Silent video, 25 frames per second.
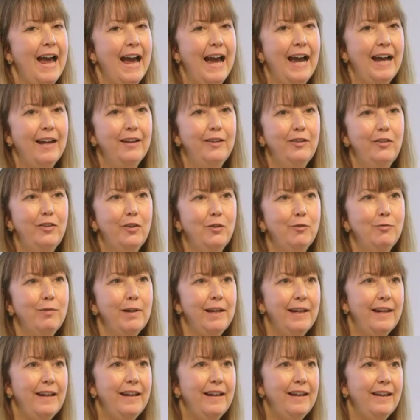and to
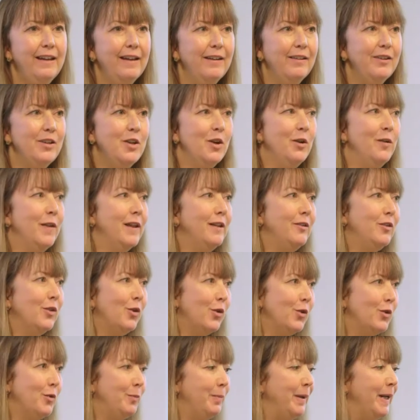really, then
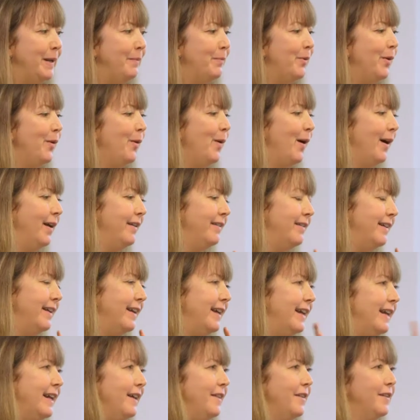talk to people and to
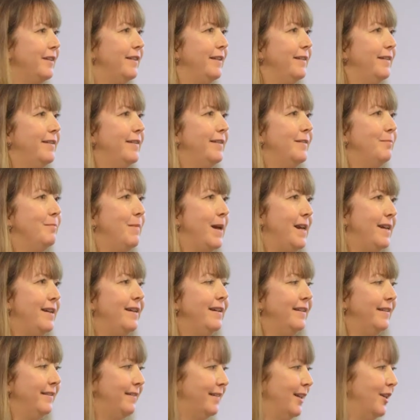hear that it's
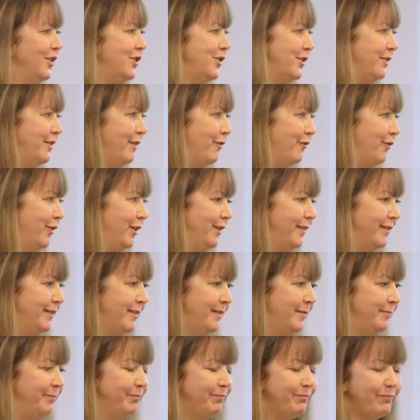making such a
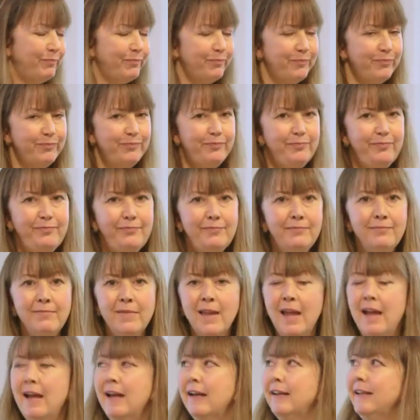difference.
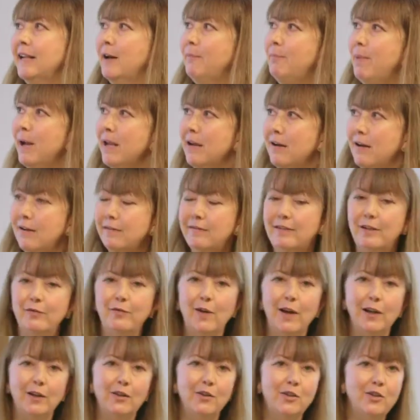Now, Ben asked
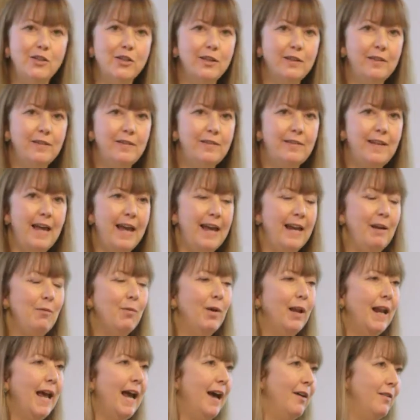if I could just say,
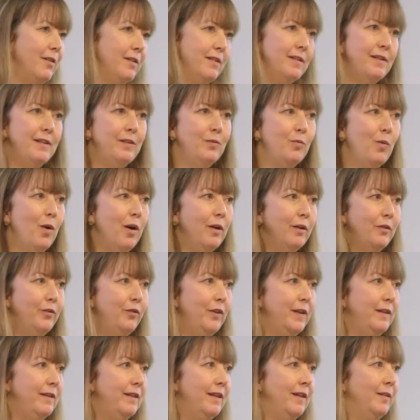well, how does this work
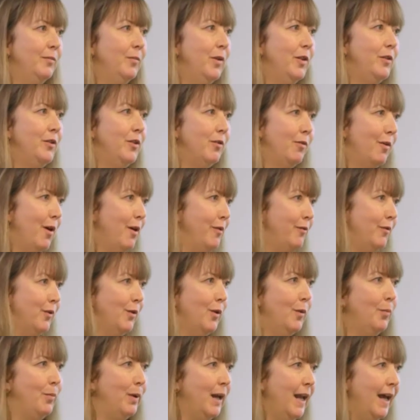fit in with your
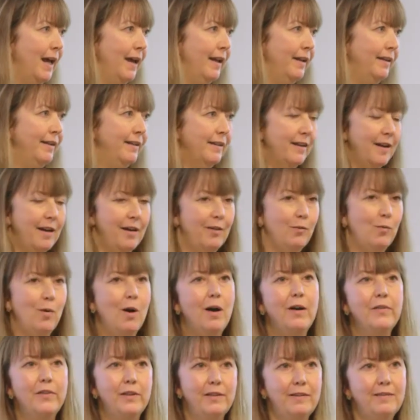overall plan and kind of
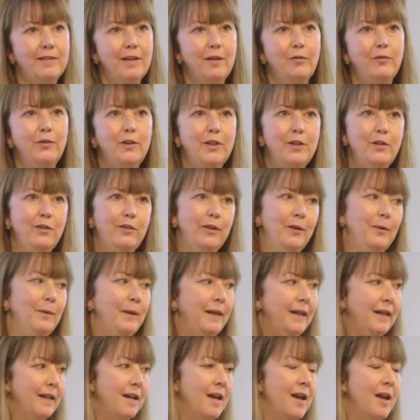what other stuff are you
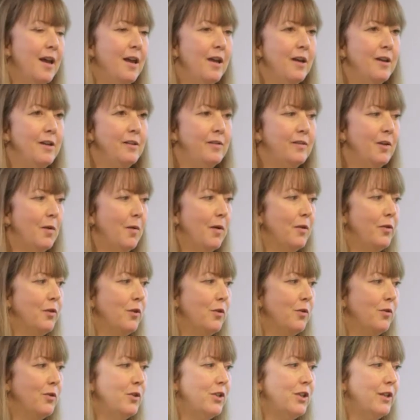doing? So I
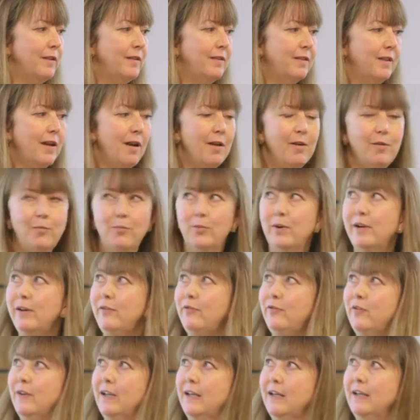thought just kind of
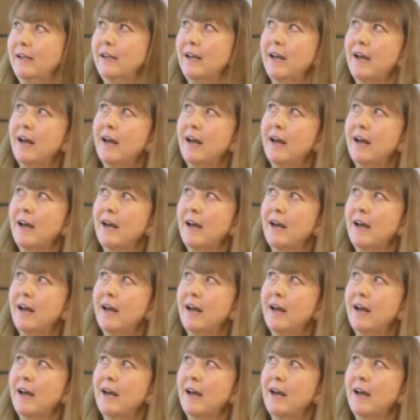briefly